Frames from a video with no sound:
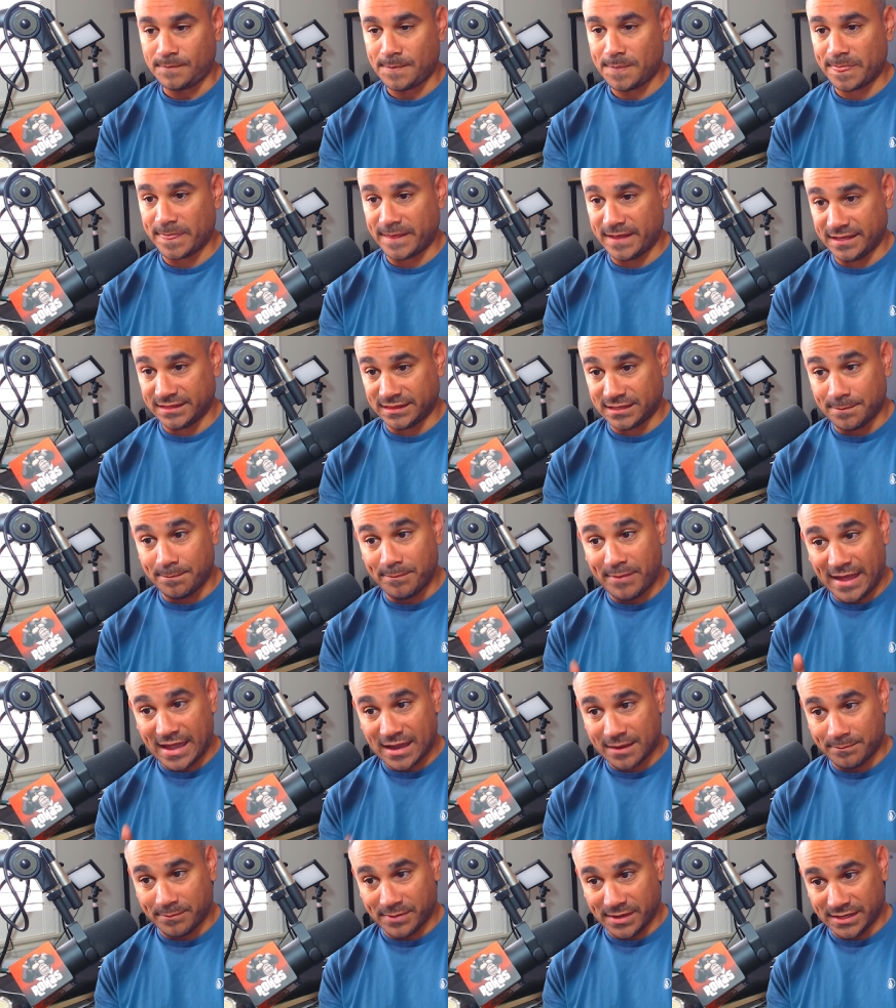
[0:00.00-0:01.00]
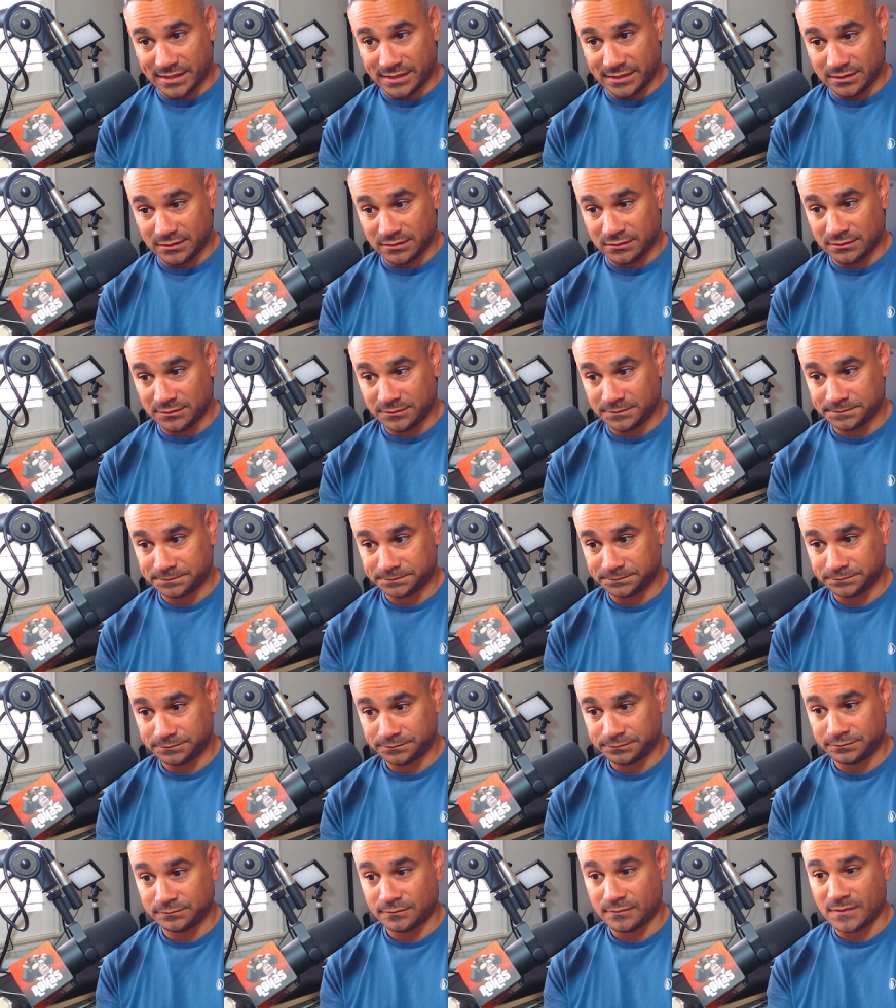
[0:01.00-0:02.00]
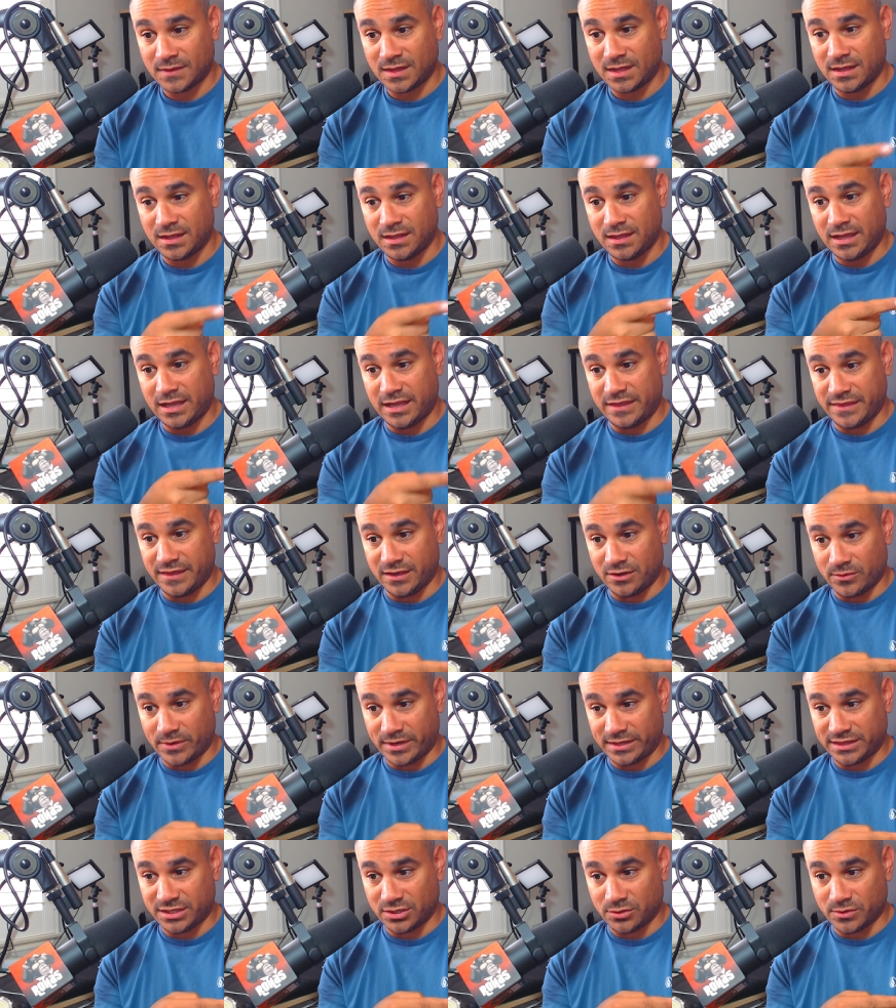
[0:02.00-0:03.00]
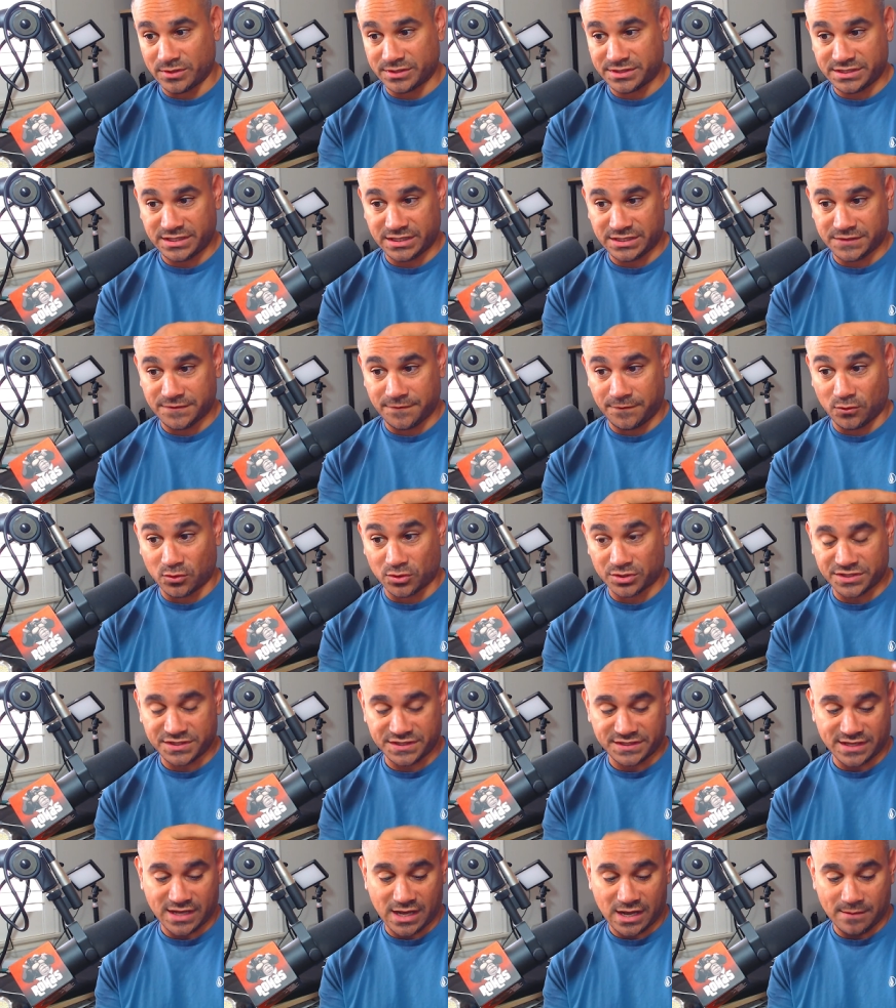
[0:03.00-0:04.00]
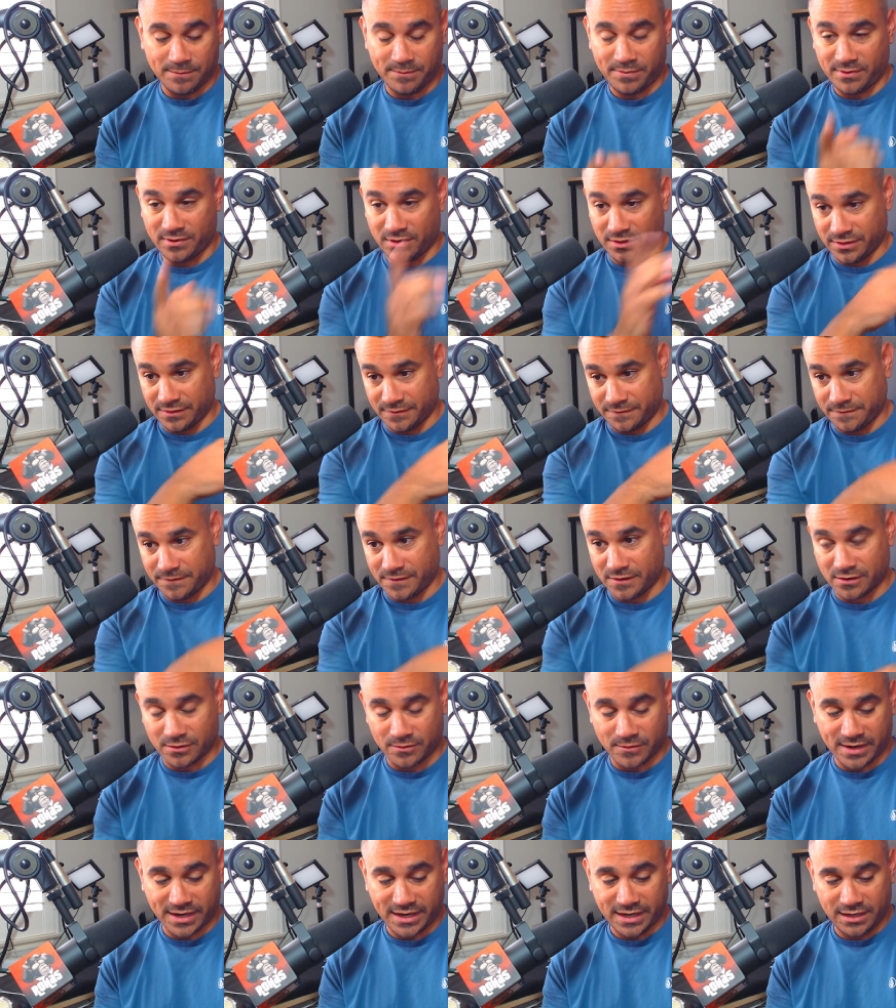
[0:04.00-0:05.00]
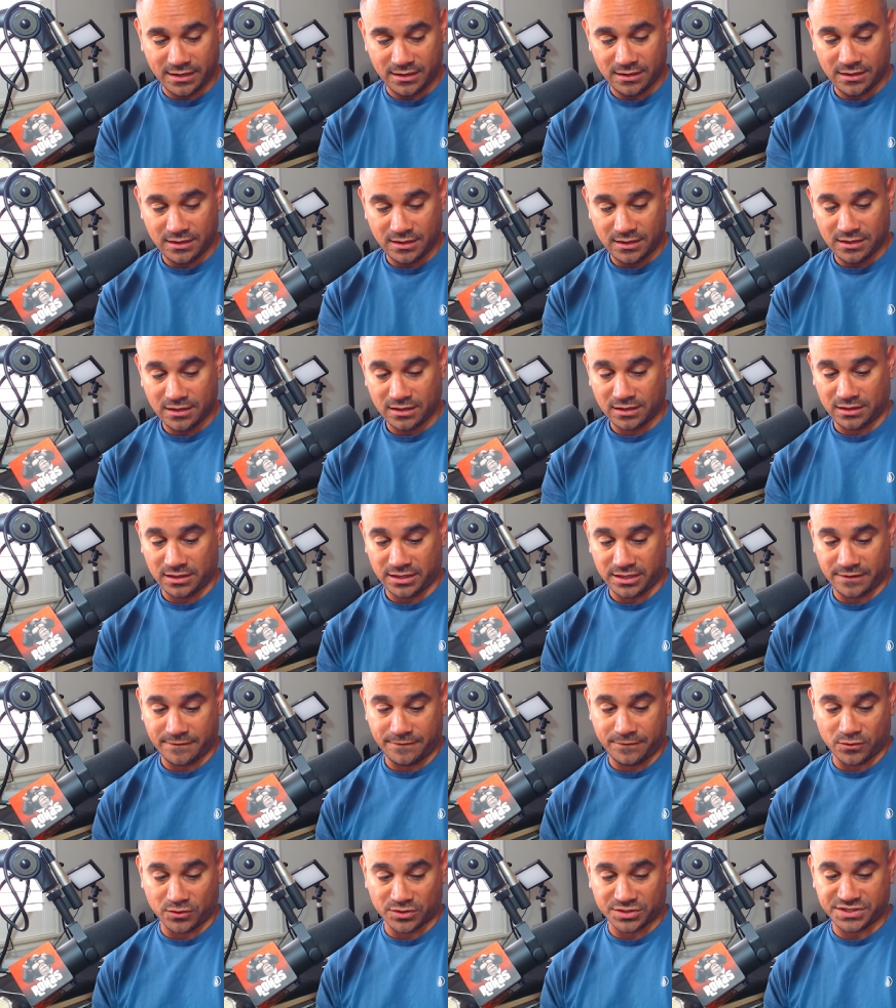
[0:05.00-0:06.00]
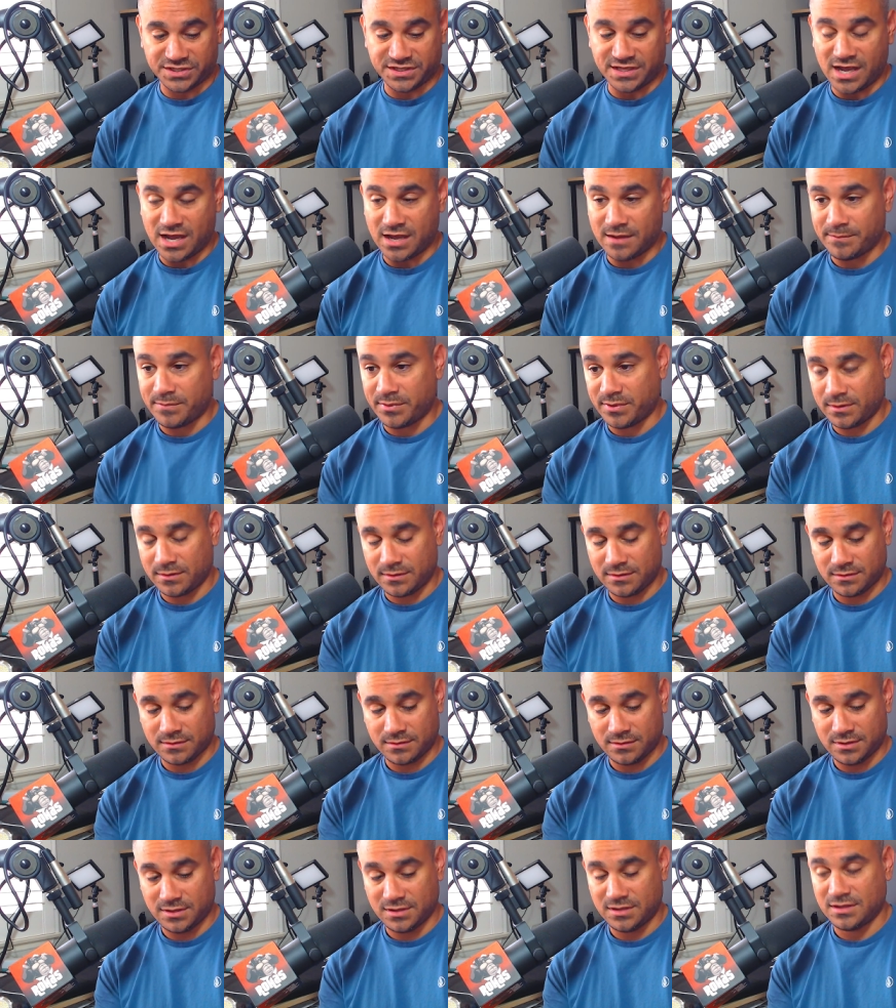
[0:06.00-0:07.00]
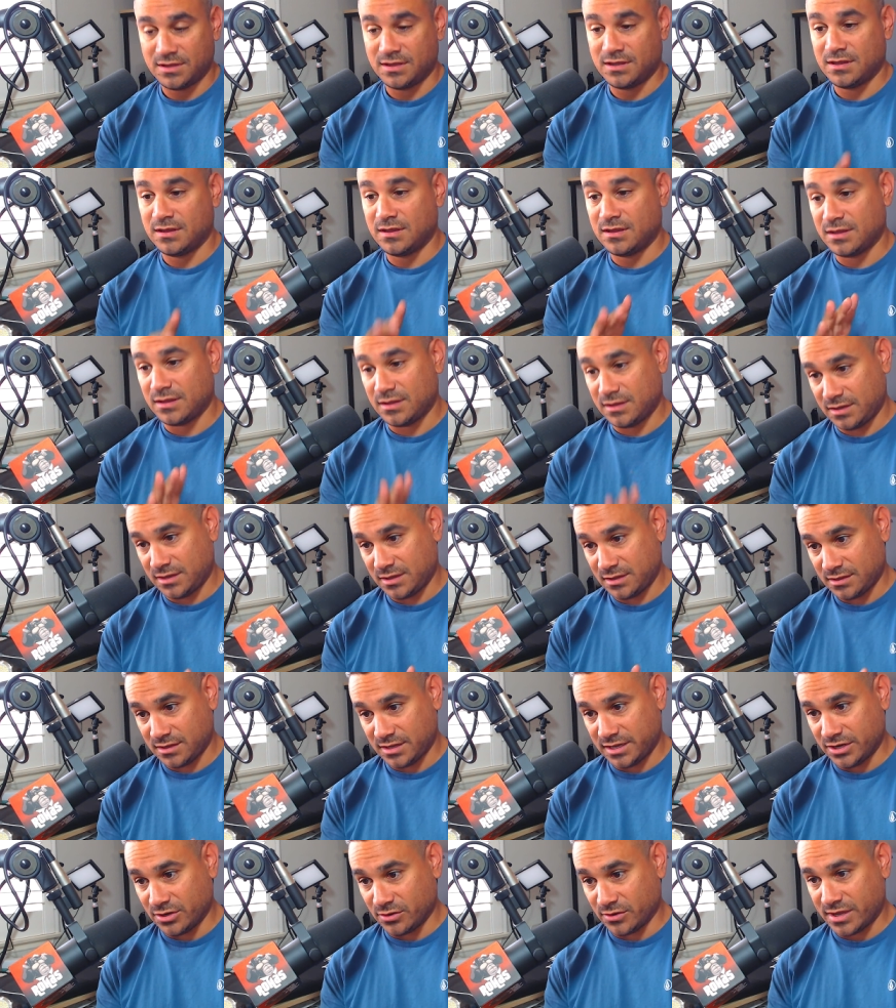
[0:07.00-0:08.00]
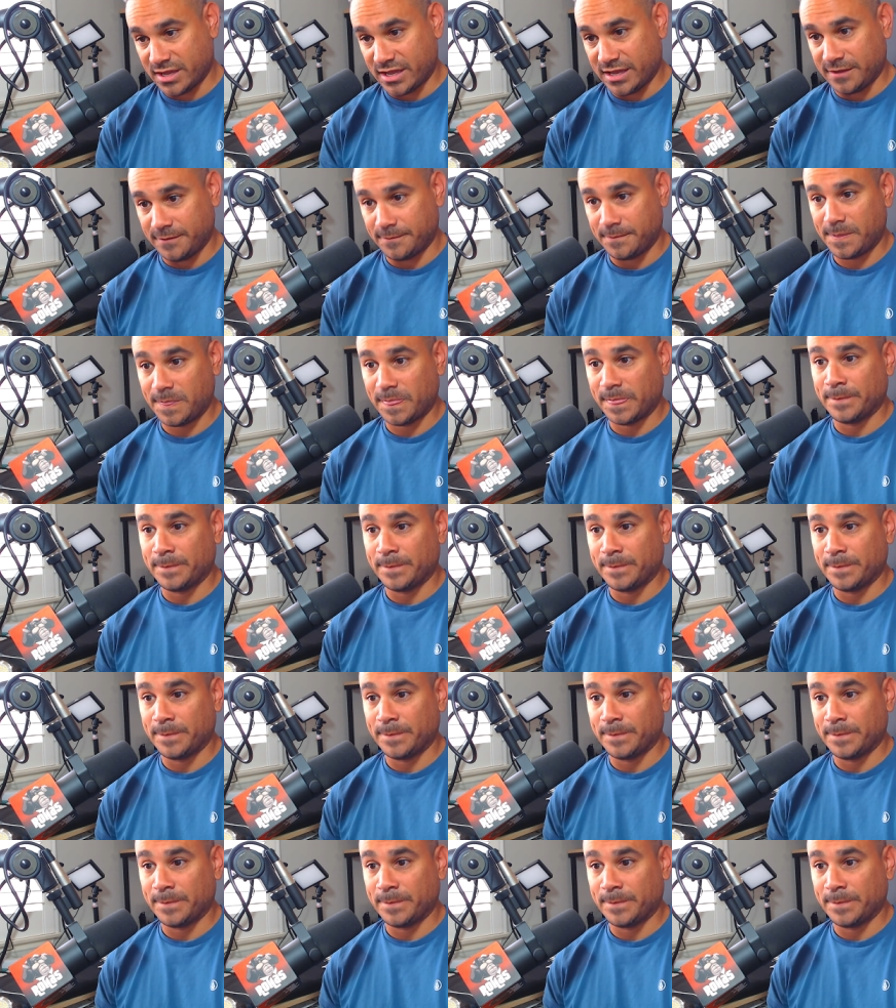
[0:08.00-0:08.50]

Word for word: hit the back button, and then right there where it says force stop on the far right, click force stop, hit OK.